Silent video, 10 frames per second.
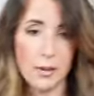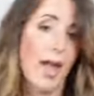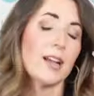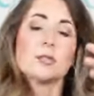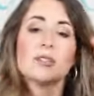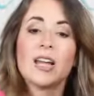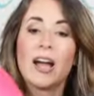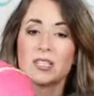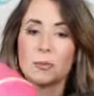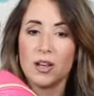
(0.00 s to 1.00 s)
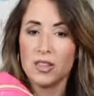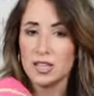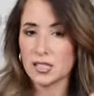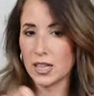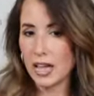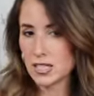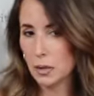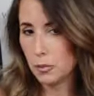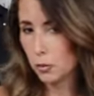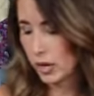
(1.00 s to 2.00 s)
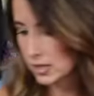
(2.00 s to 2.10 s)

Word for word: bags. We talked about these the last couple of weeks.